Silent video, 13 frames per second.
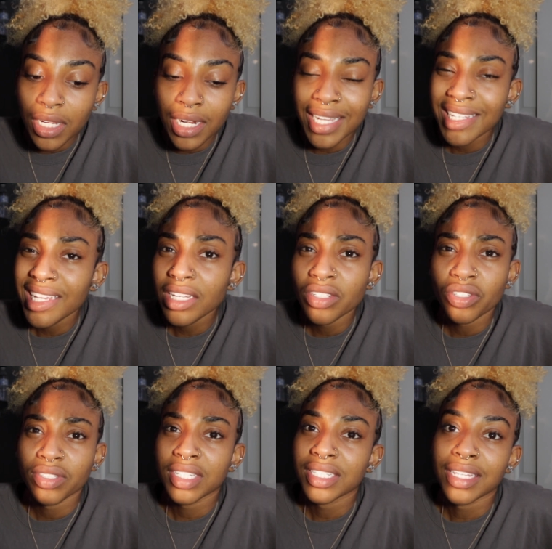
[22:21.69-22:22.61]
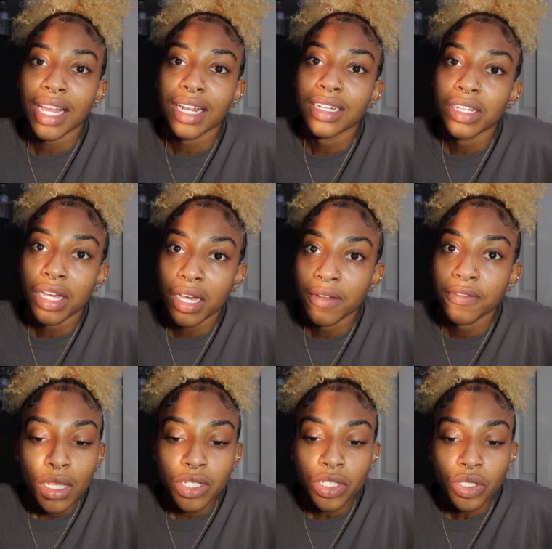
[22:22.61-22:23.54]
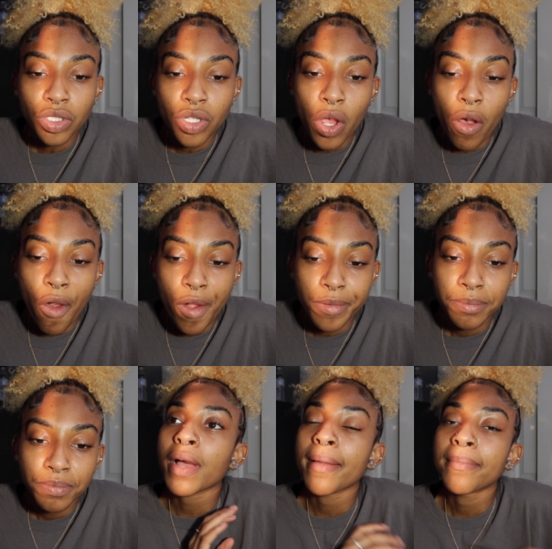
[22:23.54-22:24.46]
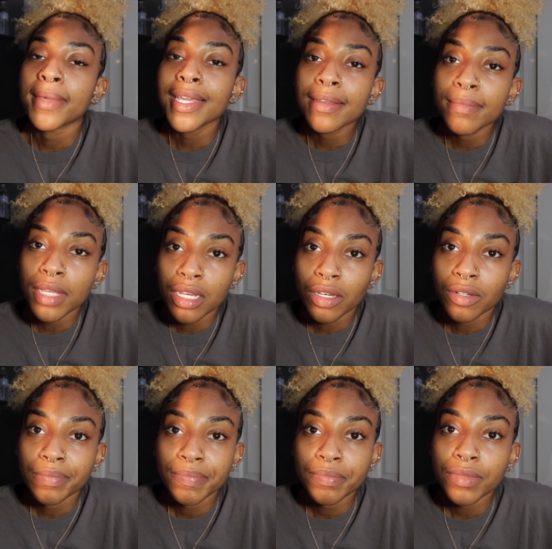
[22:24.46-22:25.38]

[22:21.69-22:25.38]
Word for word: And I can't stress that enough. There's a song by Meek Mill.